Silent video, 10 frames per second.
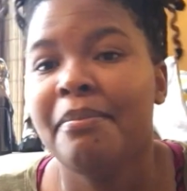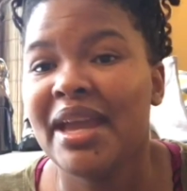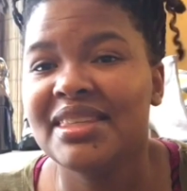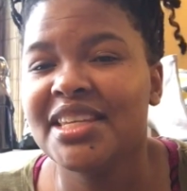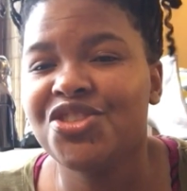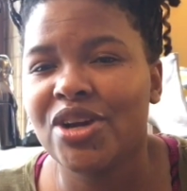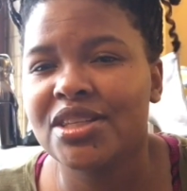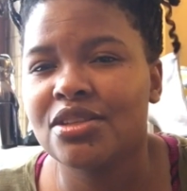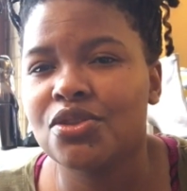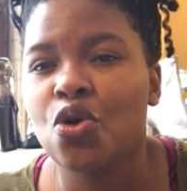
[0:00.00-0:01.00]
Maxi
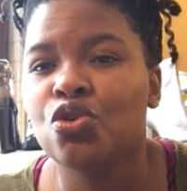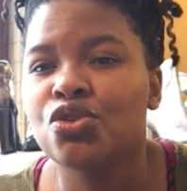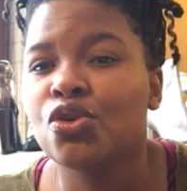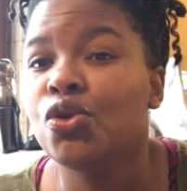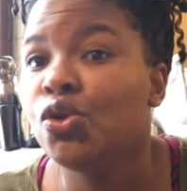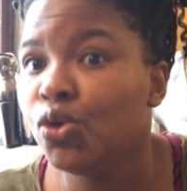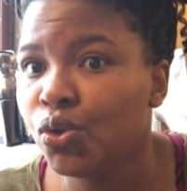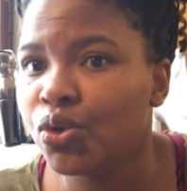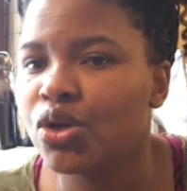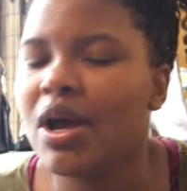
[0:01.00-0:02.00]
dresses also
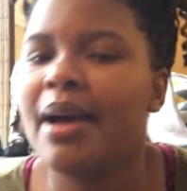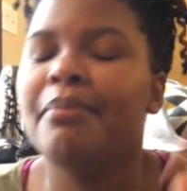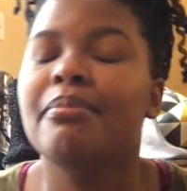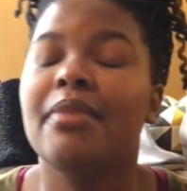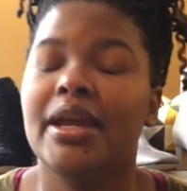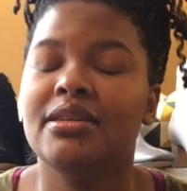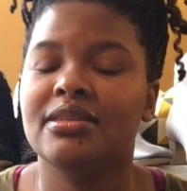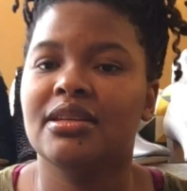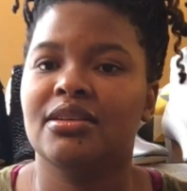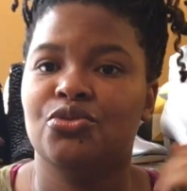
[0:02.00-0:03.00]
look
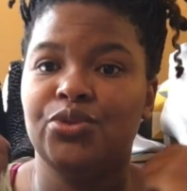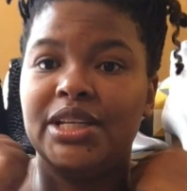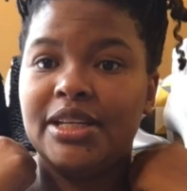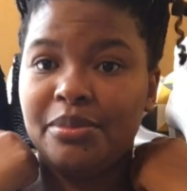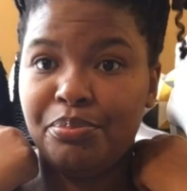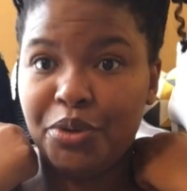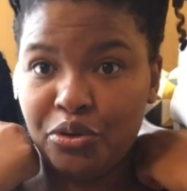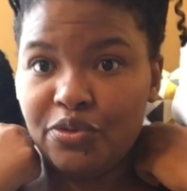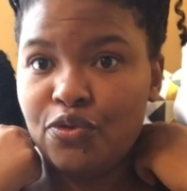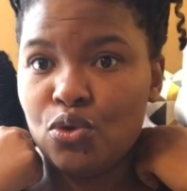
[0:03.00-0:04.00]
amazing, really
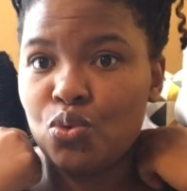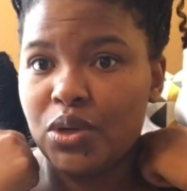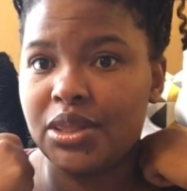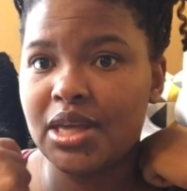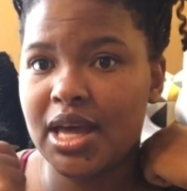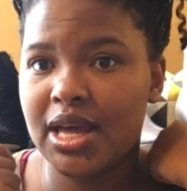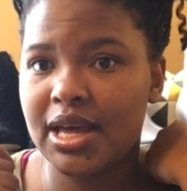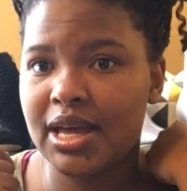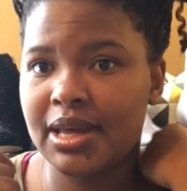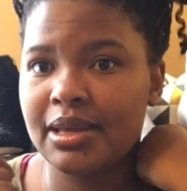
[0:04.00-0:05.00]
beautiful with
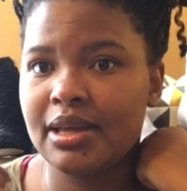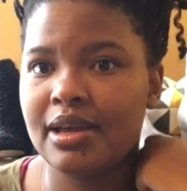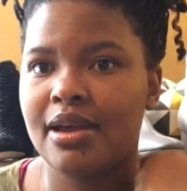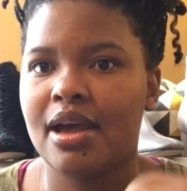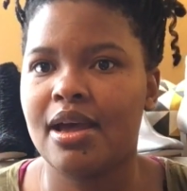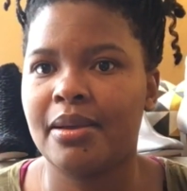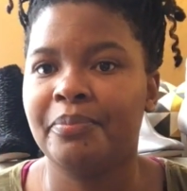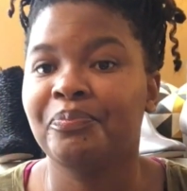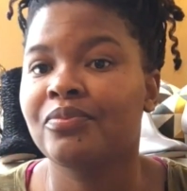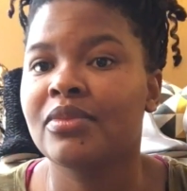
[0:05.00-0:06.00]
uh, uh,
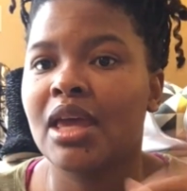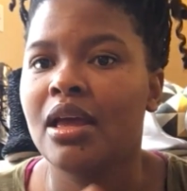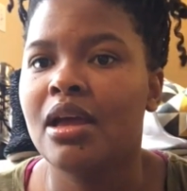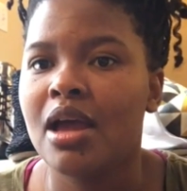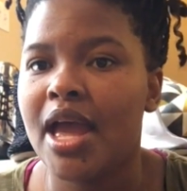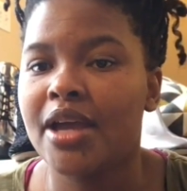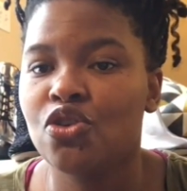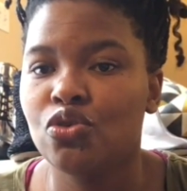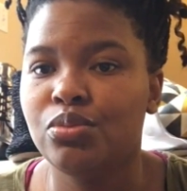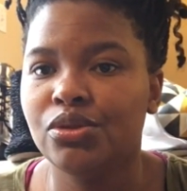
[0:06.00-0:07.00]

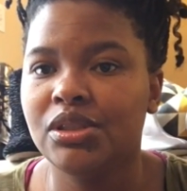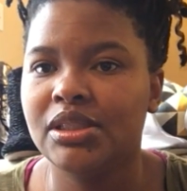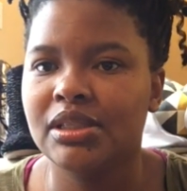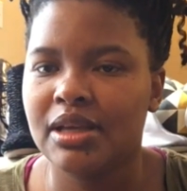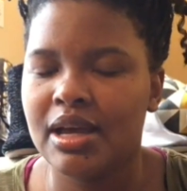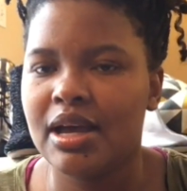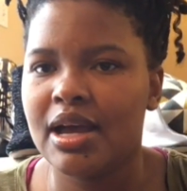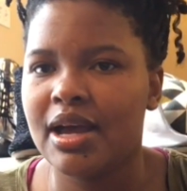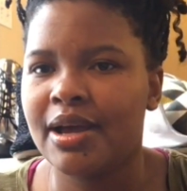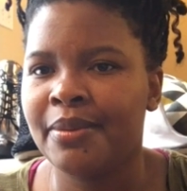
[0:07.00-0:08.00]
ankle boots.
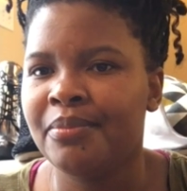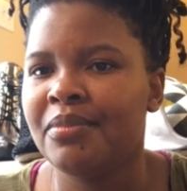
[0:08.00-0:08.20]
Uh,